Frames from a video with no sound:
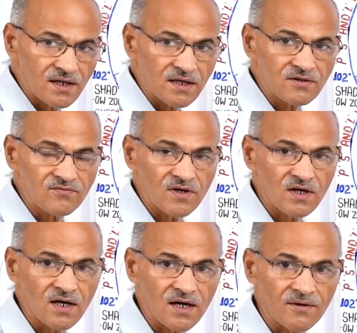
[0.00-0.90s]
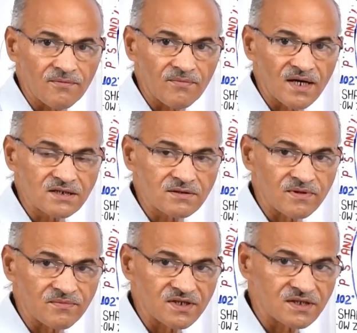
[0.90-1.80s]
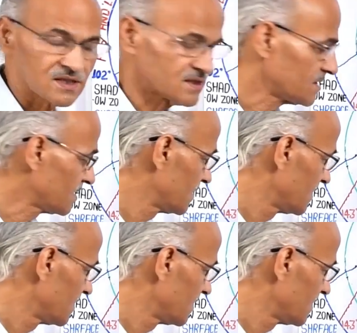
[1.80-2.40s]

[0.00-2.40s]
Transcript: it will have maximum disaster.